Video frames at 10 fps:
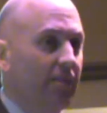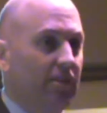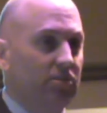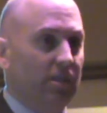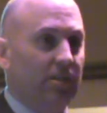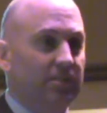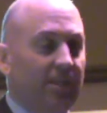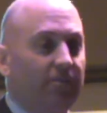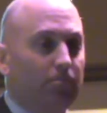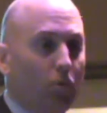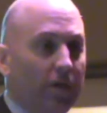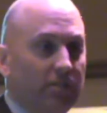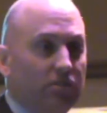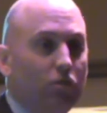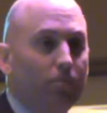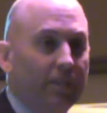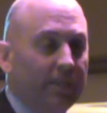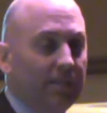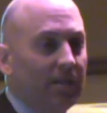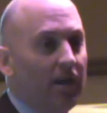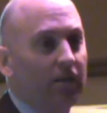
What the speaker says: There's a $7.2 million